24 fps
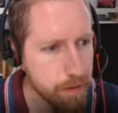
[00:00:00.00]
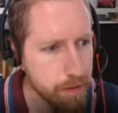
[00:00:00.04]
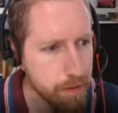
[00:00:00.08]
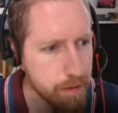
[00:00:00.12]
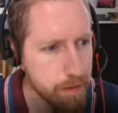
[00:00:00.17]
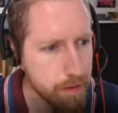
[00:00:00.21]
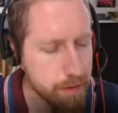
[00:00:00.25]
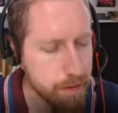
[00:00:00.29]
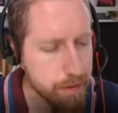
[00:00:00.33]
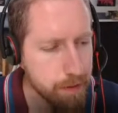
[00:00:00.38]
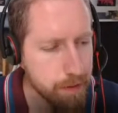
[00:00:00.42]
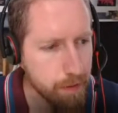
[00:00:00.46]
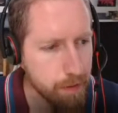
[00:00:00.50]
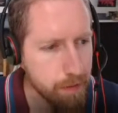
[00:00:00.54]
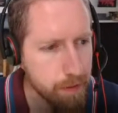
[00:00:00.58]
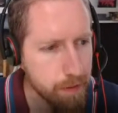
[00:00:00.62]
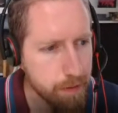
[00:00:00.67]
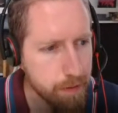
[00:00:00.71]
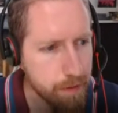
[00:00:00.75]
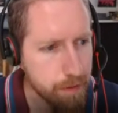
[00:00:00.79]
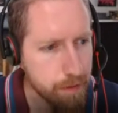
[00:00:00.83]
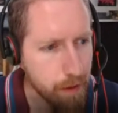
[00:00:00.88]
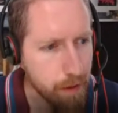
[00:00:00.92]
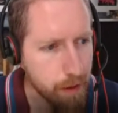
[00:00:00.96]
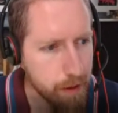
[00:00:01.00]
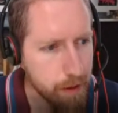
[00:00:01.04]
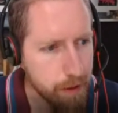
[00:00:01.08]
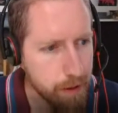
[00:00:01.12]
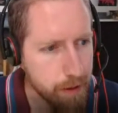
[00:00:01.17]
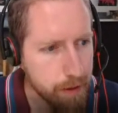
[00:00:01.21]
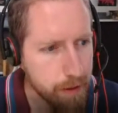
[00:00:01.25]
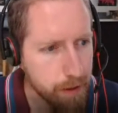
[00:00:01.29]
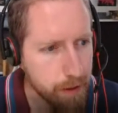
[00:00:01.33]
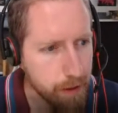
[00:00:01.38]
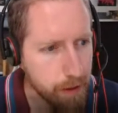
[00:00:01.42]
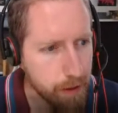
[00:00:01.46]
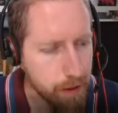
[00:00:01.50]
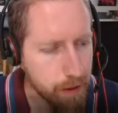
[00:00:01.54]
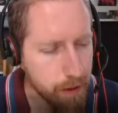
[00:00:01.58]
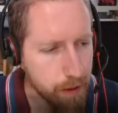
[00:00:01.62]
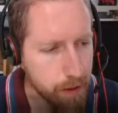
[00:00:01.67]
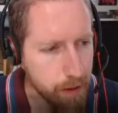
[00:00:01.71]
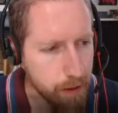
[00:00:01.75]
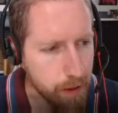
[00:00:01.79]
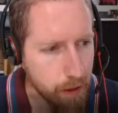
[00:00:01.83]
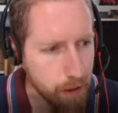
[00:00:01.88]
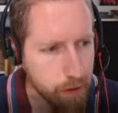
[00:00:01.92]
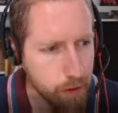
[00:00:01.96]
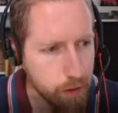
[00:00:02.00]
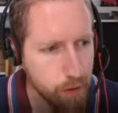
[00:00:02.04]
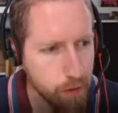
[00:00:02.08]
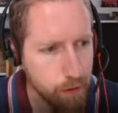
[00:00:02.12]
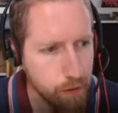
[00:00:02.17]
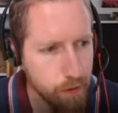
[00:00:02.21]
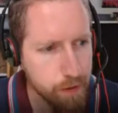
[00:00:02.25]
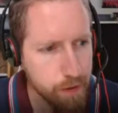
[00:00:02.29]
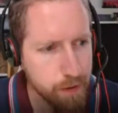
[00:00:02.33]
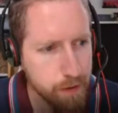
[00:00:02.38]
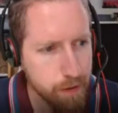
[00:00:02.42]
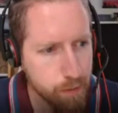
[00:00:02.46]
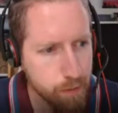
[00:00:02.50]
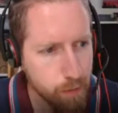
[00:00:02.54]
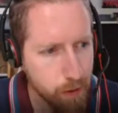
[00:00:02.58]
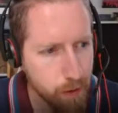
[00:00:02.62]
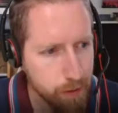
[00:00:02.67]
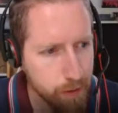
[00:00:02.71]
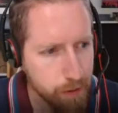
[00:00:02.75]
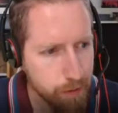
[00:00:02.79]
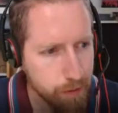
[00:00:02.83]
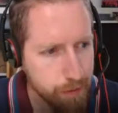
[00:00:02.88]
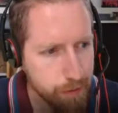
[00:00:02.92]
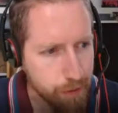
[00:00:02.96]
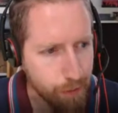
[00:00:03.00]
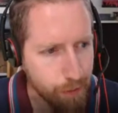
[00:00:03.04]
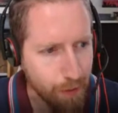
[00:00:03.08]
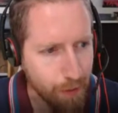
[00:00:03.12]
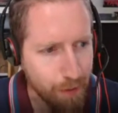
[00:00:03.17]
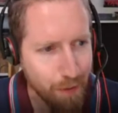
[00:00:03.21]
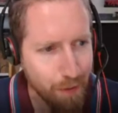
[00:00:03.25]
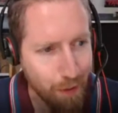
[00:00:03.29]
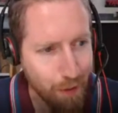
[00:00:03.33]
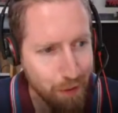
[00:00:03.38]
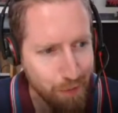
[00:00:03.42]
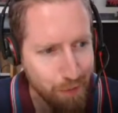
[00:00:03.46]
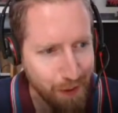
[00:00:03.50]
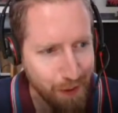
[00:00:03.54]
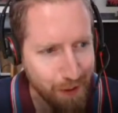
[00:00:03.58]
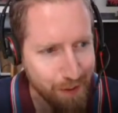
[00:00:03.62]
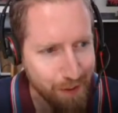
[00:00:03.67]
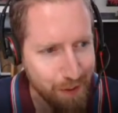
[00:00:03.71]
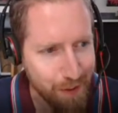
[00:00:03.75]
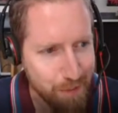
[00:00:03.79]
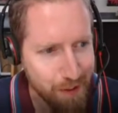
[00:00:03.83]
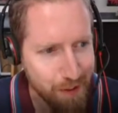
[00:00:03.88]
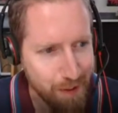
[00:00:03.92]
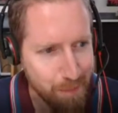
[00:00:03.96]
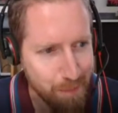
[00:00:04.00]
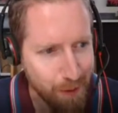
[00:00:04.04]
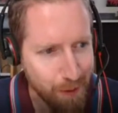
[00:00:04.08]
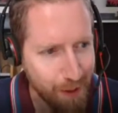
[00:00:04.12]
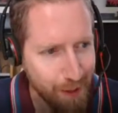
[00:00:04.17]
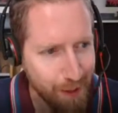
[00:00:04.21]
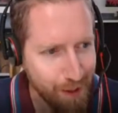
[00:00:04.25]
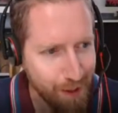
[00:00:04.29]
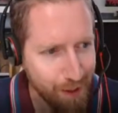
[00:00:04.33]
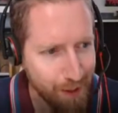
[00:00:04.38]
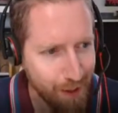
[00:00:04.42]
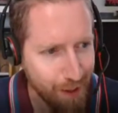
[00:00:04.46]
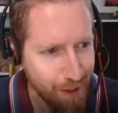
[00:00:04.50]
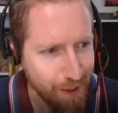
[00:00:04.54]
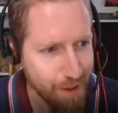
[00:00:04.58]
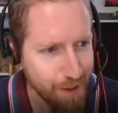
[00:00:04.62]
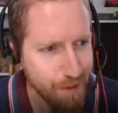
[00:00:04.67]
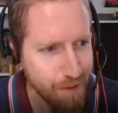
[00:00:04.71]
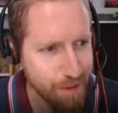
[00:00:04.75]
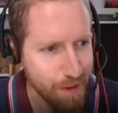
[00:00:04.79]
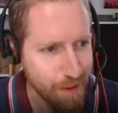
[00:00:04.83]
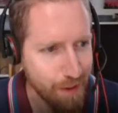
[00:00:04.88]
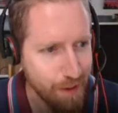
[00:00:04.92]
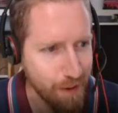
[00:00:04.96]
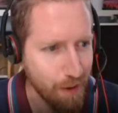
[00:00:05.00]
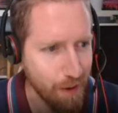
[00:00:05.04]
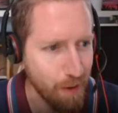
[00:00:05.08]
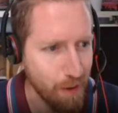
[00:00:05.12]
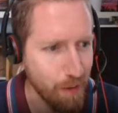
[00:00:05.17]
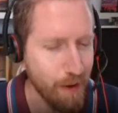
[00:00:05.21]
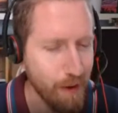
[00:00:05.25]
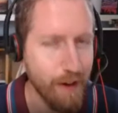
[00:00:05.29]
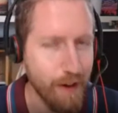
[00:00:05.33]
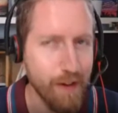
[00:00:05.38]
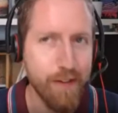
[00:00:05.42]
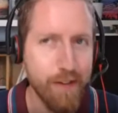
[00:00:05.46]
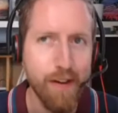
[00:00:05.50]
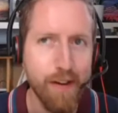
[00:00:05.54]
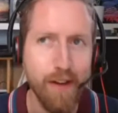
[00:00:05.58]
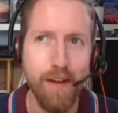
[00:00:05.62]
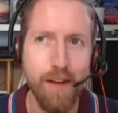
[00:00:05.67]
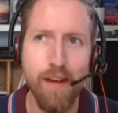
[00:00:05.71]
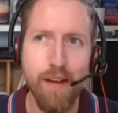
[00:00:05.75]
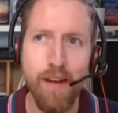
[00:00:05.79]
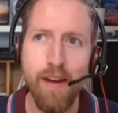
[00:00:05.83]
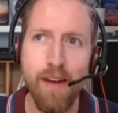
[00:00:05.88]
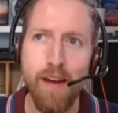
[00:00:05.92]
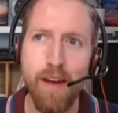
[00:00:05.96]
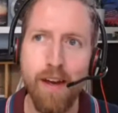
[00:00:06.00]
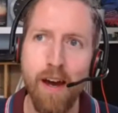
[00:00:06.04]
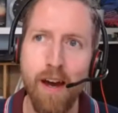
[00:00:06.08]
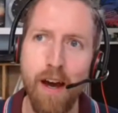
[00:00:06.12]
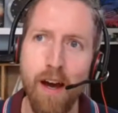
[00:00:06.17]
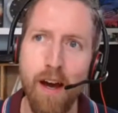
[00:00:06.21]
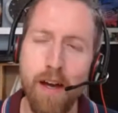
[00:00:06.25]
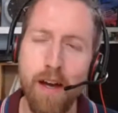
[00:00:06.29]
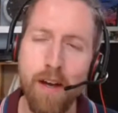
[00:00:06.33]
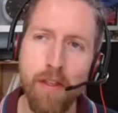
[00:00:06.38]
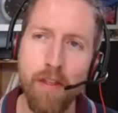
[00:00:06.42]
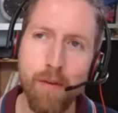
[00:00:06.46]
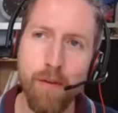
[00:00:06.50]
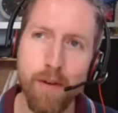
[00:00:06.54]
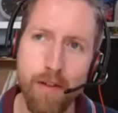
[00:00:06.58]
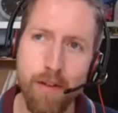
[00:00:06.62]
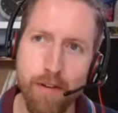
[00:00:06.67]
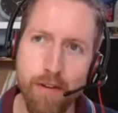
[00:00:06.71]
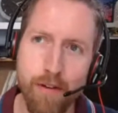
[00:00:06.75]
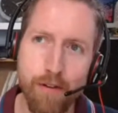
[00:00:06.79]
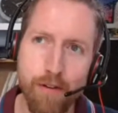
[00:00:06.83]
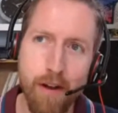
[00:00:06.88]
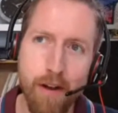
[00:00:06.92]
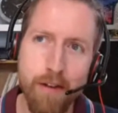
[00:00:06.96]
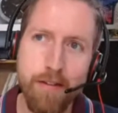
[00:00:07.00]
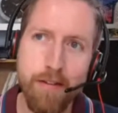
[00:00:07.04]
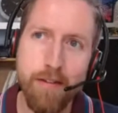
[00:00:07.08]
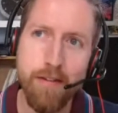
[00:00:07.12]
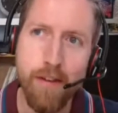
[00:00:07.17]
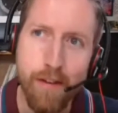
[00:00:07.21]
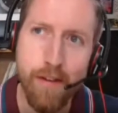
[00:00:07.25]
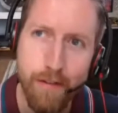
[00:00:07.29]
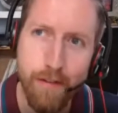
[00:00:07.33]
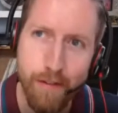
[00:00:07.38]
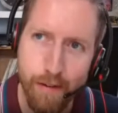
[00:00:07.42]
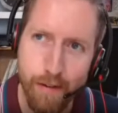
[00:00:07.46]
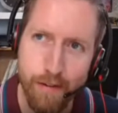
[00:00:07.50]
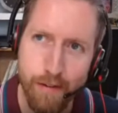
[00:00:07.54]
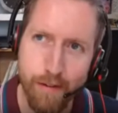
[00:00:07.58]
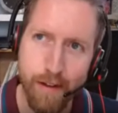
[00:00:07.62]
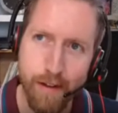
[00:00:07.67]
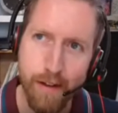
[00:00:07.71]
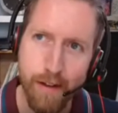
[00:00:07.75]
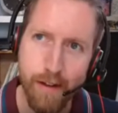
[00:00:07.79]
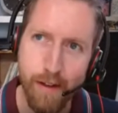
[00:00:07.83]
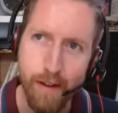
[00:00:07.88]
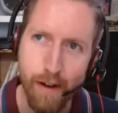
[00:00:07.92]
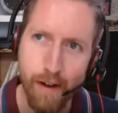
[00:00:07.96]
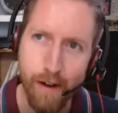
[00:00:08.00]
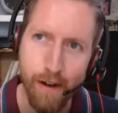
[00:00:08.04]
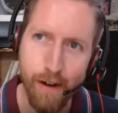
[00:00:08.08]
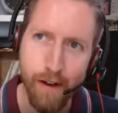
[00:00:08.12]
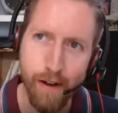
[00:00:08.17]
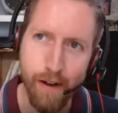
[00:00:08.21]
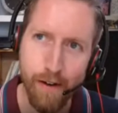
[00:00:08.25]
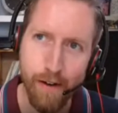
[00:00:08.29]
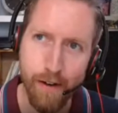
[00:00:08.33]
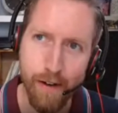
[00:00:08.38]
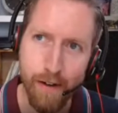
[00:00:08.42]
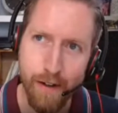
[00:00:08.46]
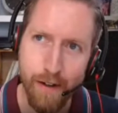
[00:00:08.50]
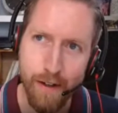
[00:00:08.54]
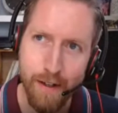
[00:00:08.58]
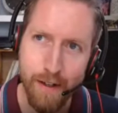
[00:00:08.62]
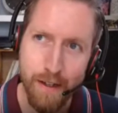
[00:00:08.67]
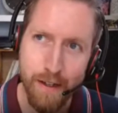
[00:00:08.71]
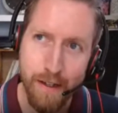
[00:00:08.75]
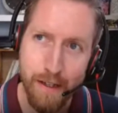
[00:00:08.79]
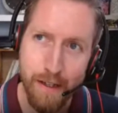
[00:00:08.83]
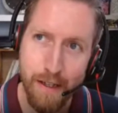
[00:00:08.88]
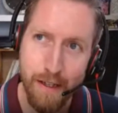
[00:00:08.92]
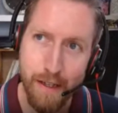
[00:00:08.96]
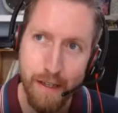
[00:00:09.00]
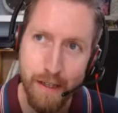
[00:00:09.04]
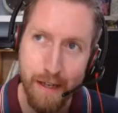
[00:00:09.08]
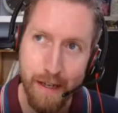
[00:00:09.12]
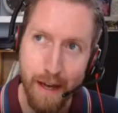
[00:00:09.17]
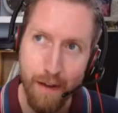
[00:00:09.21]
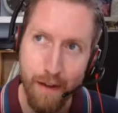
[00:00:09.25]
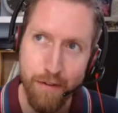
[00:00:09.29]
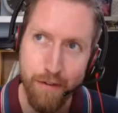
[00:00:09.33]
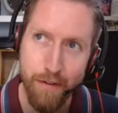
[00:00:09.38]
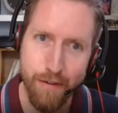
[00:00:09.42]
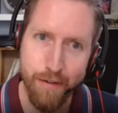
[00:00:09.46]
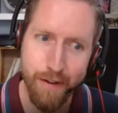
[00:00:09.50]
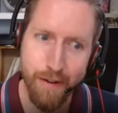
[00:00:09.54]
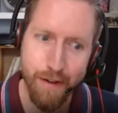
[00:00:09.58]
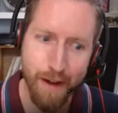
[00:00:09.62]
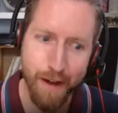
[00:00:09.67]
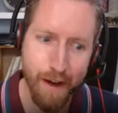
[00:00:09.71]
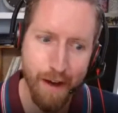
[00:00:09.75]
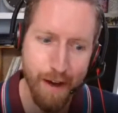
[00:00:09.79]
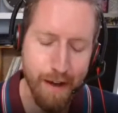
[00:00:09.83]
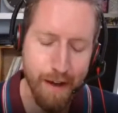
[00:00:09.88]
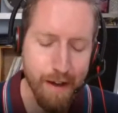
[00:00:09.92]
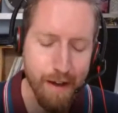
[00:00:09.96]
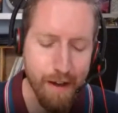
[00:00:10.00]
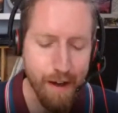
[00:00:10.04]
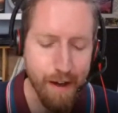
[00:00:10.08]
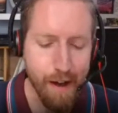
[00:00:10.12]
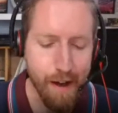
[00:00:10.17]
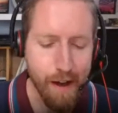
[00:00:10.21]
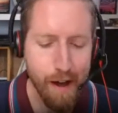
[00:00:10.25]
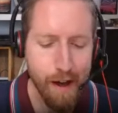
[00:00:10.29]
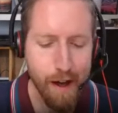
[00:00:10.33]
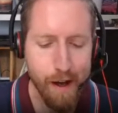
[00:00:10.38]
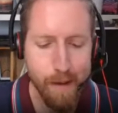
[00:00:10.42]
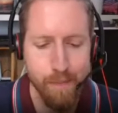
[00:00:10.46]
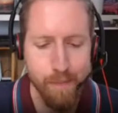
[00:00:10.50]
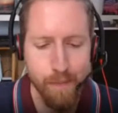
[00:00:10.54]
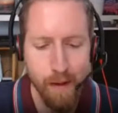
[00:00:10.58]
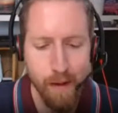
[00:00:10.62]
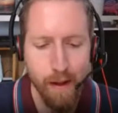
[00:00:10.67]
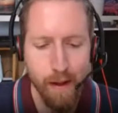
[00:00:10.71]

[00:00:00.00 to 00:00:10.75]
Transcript: standards like Accord is one, so lots of acronyms here, but AACORD. Another one is CRESTA, so CRESTA, and